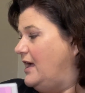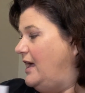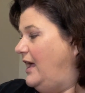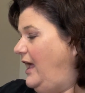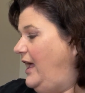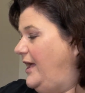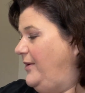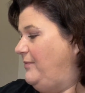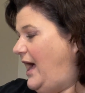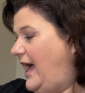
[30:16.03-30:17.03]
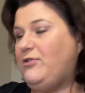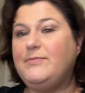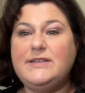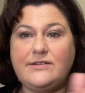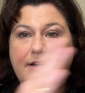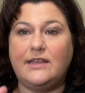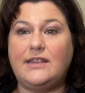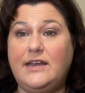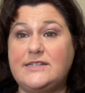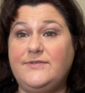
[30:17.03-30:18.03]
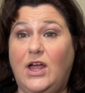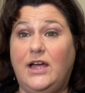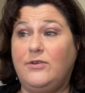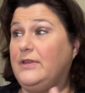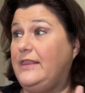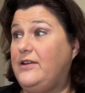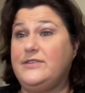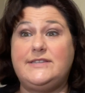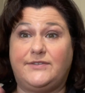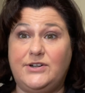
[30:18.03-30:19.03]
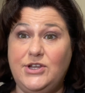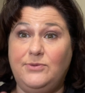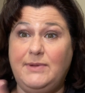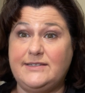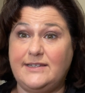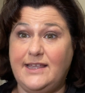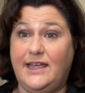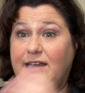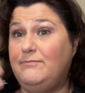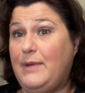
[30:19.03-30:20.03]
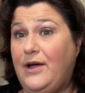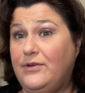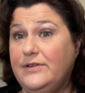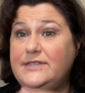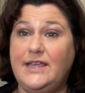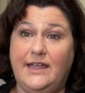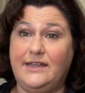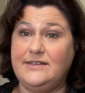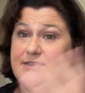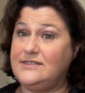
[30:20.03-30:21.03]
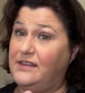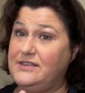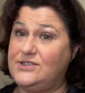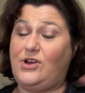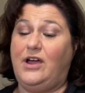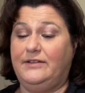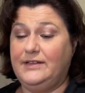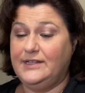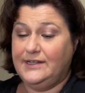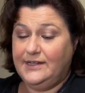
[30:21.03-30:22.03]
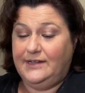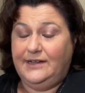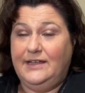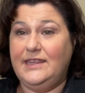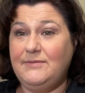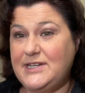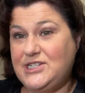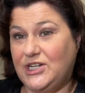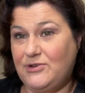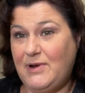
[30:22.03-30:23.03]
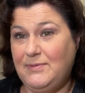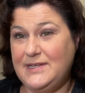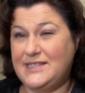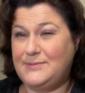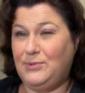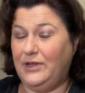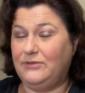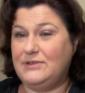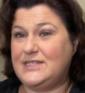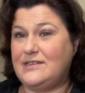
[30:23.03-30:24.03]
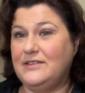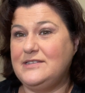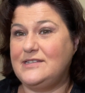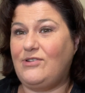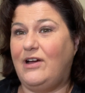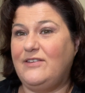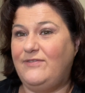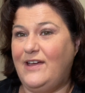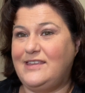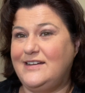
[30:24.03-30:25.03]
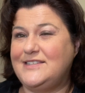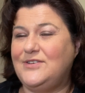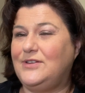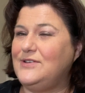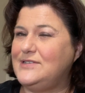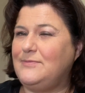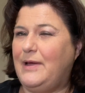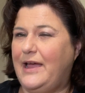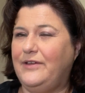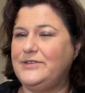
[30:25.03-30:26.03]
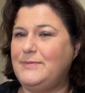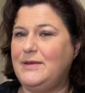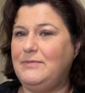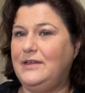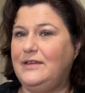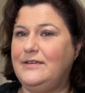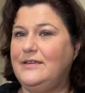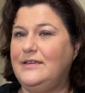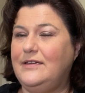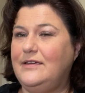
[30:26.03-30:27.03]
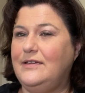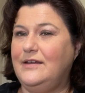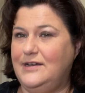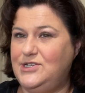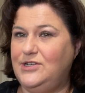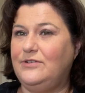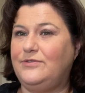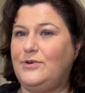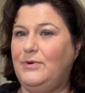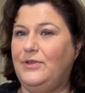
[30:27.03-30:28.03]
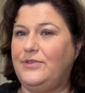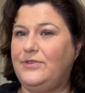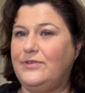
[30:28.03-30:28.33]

Um, I will be starting the next vlog with later this afternoon because I said Powell's and Salt and Straw. My children might be spoiled with Salt and Straw. The fact that it's so close to Powell's may be an issue for both